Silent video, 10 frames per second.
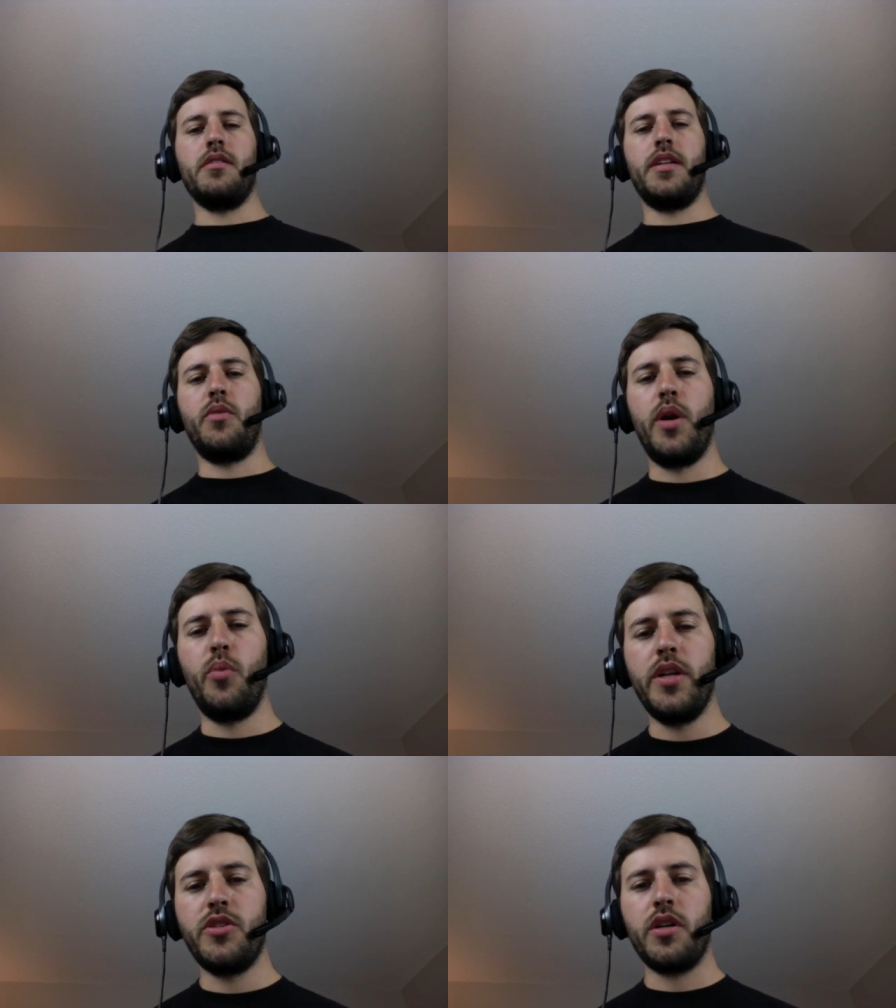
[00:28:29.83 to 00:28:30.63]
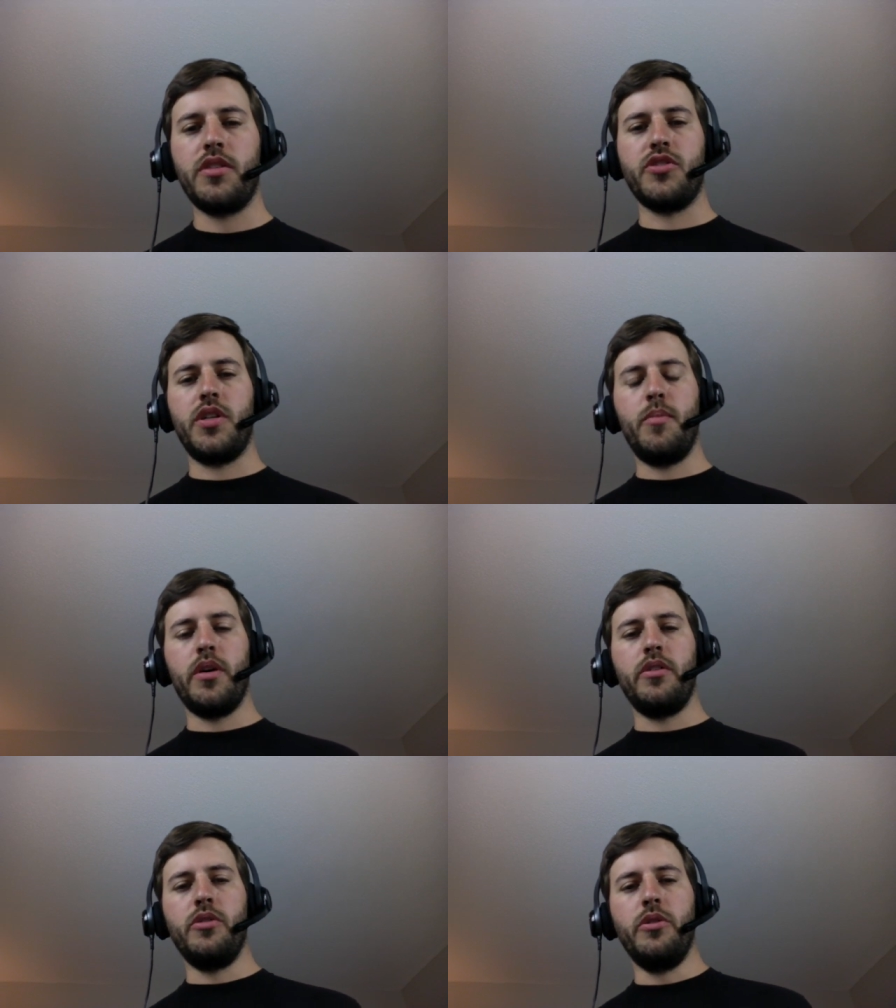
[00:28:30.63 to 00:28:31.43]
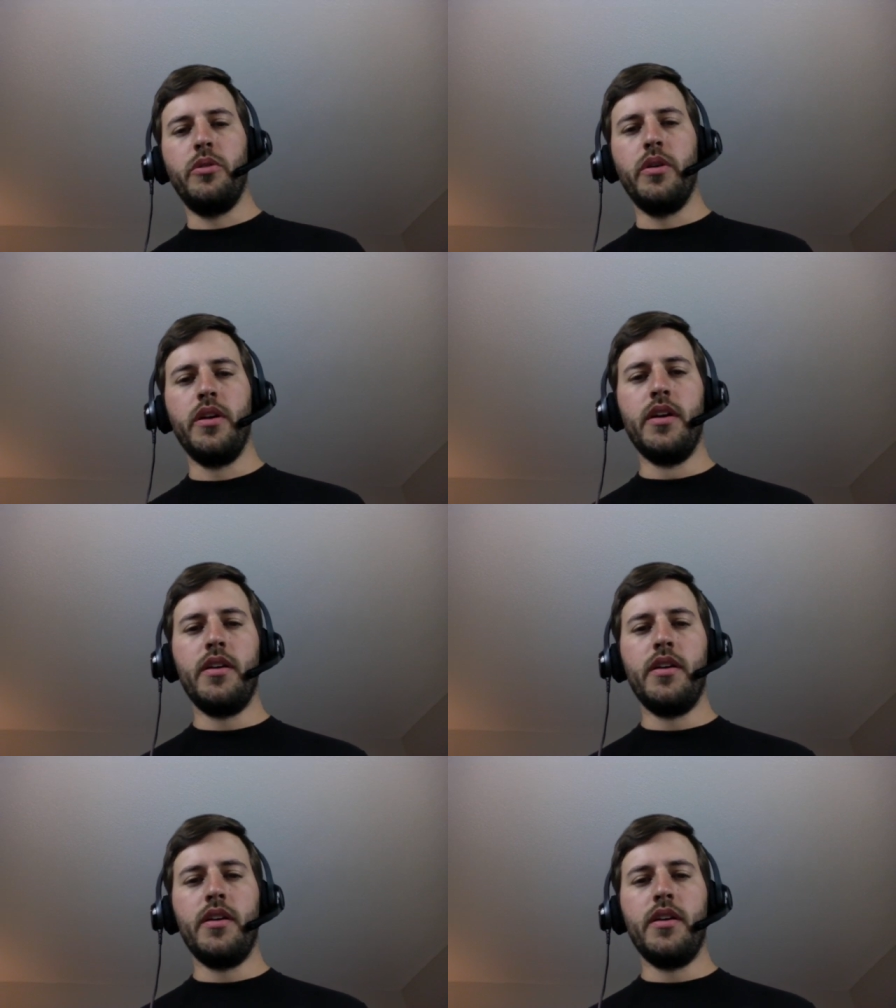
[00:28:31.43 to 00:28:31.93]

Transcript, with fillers: Like when we talk to someone who